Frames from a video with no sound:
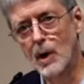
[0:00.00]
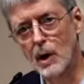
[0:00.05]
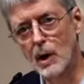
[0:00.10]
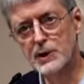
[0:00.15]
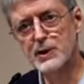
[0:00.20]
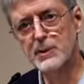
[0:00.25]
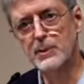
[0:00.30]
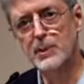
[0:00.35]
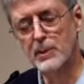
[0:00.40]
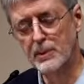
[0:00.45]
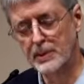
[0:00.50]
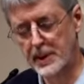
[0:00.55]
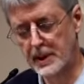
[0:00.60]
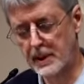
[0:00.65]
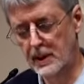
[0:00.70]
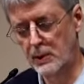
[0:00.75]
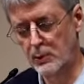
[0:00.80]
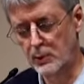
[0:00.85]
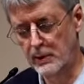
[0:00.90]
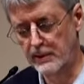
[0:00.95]

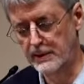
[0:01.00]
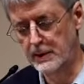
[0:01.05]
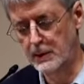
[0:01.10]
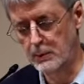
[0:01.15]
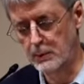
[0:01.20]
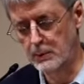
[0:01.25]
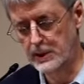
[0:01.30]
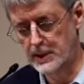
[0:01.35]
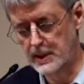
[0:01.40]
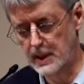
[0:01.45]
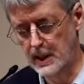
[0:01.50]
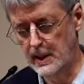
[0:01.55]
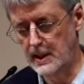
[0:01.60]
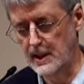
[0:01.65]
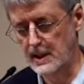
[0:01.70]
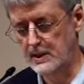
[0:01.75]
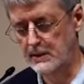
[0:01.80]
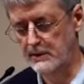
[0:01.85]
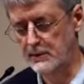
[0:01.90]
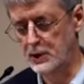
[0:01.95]
Multiple peer-reviewed
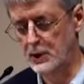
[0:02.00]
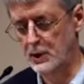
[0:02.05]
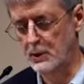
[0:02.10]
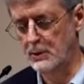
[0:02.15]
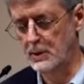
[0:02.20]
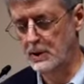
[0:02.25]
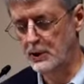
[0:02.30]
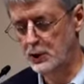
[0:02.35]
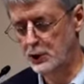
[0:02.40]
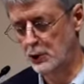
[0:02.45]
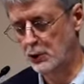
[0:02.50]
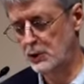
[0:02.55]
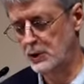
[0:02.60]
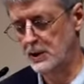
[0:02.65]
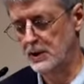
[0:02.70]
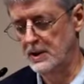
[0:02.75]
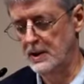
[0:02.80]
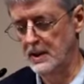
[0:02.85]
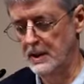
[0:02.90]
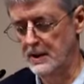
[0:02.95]
studies have shown that
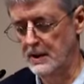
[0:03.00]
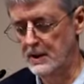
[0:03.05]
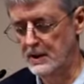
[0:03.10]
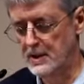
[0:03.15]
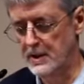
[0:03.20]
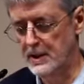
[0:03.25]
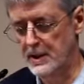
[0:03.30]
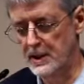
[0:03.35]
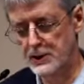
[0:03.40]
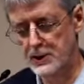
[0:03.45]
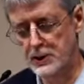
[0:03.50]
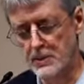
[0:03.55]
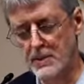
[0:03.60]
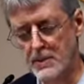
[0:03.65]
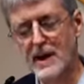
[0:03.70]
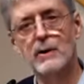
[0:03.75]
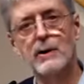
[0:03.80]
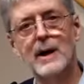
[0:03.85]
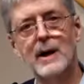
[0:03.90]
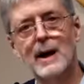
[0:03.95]
church attendance leads
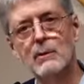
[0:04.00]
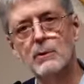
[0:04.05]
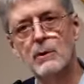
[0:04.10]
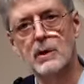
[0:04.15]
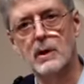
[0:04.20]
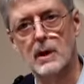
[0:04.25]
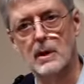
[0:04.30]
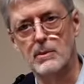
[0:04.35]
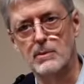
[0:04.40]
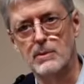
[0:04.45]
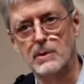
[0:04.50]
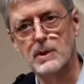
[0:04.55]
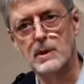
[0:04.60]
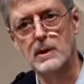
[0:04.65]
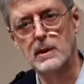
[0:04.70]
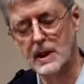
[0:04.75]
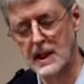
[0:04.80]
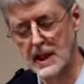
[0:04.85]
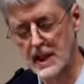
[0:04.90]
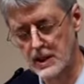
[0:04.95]
to better
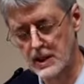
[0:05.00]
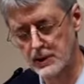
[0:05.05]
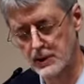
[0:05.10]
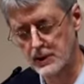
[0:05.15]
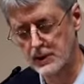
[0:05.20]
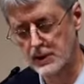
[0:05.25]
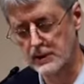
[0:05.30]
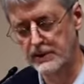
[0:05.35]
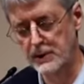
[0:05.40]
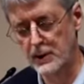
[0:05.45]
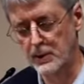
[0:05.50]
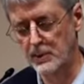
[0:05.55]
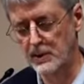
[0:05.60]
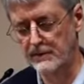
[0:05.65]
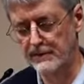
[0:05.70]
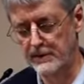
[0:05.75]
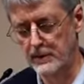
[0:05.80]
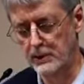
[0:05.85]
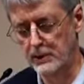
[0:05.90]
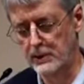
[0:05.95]
outcomes in gauges of
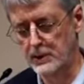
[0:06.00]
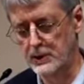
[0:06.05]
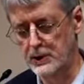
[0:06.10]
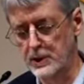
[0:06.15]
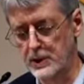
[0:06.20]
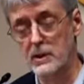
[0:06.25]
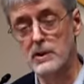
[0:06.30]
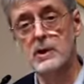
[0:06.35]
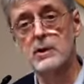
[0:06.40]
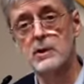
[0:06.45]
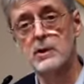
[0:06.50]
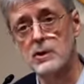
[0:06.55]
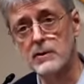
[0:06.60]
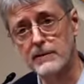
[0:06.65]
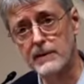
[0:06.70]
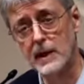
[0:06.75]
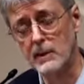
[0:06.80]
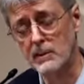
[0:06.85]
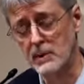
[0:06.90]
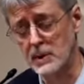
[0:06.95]
human flourishing, such
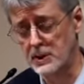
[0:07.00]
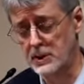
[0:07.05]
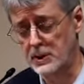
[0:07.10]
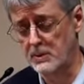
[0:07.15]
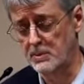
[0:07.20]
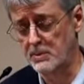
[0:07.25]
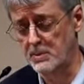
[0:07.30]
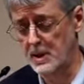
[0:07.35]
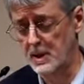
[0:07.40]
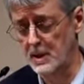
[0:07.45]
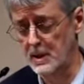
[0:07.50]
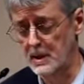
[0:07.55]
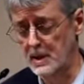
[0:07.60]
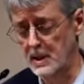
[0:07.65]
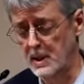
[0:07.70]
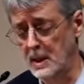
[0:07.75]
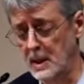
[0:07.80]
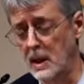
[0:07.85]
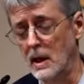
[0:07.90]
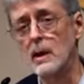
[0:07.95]
as family
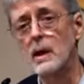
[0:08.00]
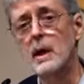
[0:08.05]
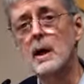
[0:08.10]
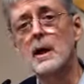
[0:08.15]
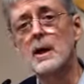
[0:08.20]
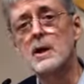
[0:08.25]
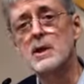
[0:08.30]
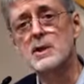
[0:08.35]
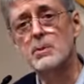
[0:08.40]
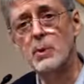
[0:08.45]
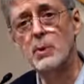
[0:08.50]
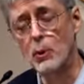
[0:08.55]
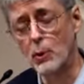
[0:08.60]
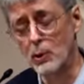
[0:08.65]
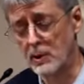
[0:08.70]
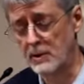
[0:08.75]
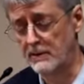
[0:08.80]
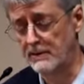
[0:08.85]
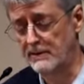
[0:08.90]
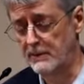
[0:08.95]
stability,
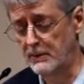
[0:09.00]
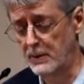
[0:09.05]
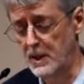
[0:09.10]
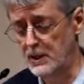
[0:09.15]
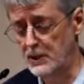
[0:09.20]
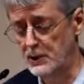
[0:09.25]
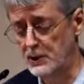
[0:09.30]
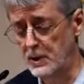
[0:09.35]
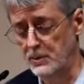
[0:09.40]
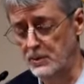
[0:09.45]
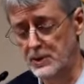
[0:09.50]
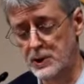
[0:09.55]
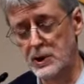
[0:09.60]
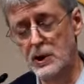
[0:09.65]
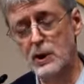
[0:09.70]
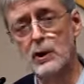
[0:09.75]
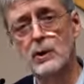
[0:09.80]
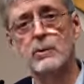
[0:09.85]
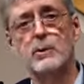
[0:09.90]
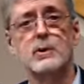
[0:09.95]
supportive friendships,
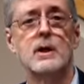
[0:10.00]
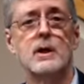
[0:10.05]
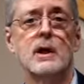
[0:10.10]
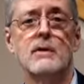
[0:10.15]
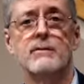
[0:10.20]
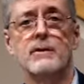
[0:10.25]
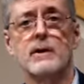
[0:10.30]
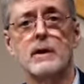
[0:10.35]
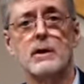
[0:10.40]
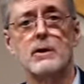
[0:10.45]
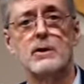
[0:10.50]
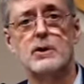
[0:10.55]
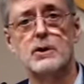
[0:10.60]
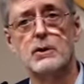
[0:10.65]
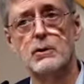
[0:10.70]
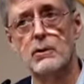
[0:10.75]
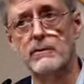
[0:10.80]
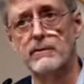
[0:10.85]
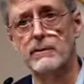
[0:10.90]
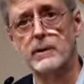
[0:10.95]
charitable giving,
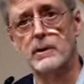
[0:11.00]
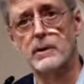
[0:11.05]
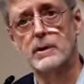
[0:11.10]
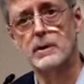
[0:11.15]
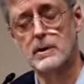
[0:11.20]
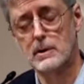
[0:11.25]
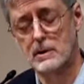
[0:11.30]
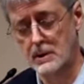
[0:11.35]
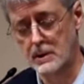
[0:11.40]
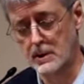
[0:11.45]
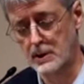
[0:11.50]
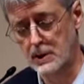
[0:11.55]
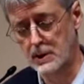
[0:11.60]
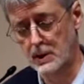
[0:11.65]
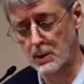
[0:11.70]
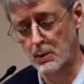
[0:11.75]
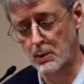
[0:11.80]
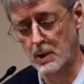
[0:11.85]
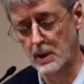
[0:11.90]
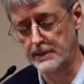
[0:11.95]
service, and
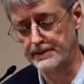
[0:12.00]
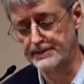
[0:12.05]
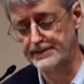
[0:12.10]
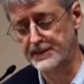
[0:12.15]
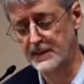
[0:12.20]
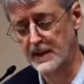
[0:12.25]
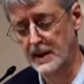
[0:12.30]
so